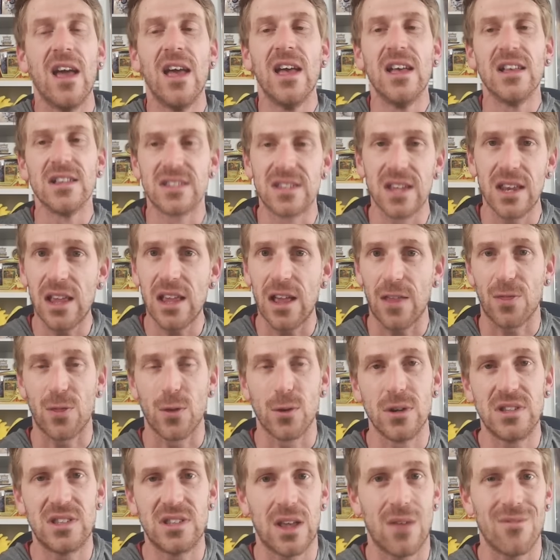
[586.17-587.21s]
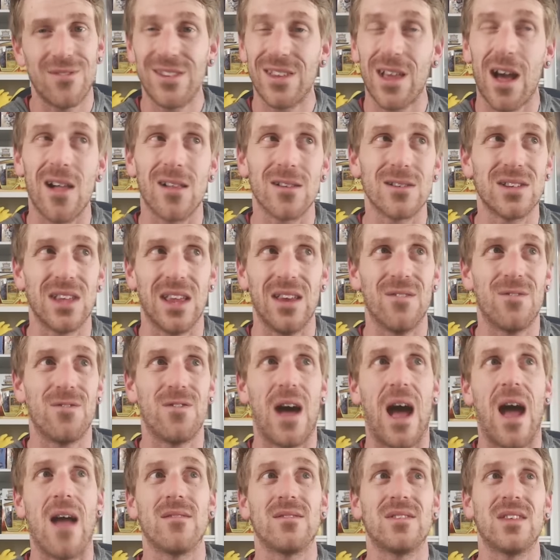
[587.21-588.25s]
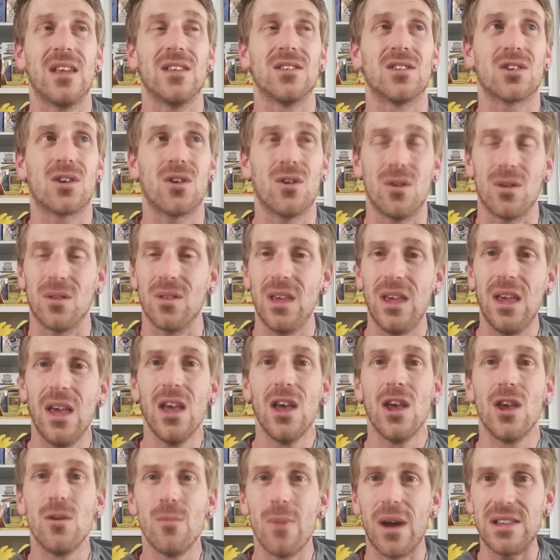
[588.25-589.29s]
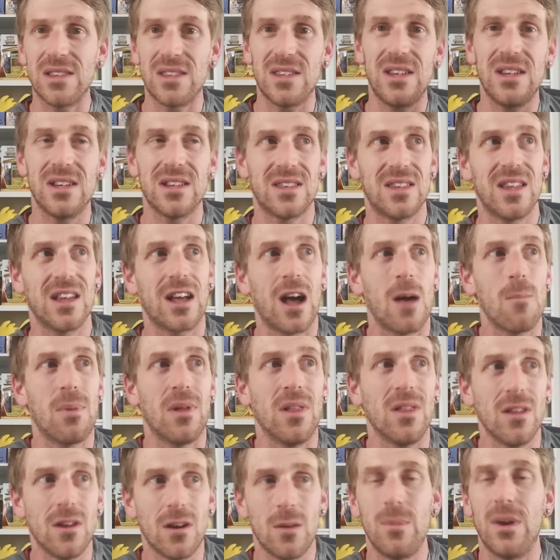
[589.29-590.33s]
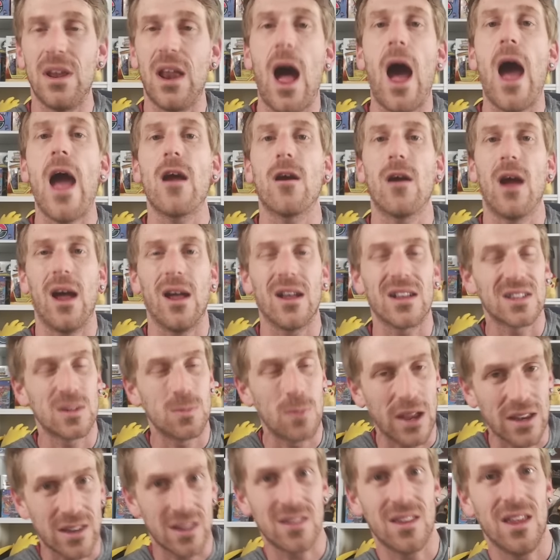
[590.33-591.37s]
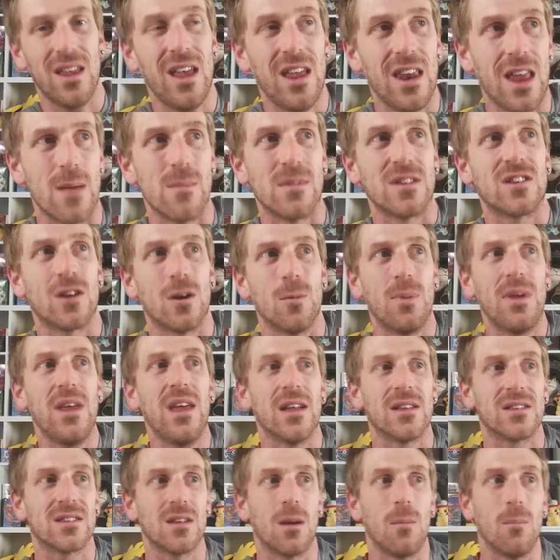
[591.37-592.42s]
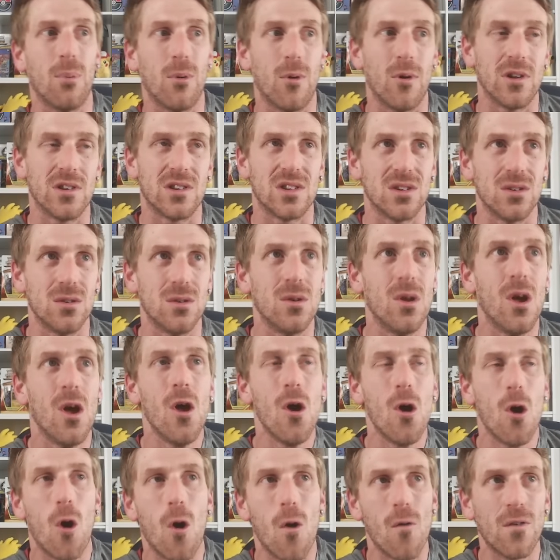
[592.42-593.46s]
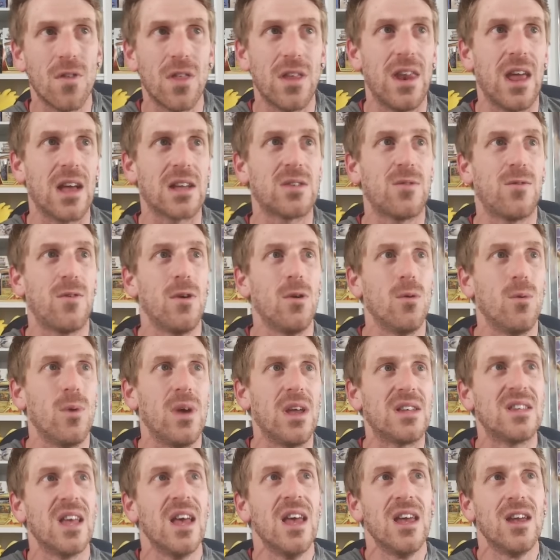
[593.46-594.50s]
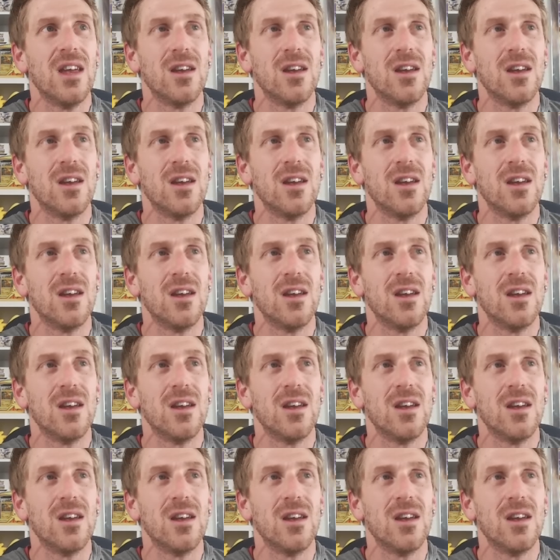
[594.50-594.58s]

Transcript: sitting at $37.05 currently. You might see it tick up a little bit higher. I expect it to hit MSRP at some point soon over the next few weeks.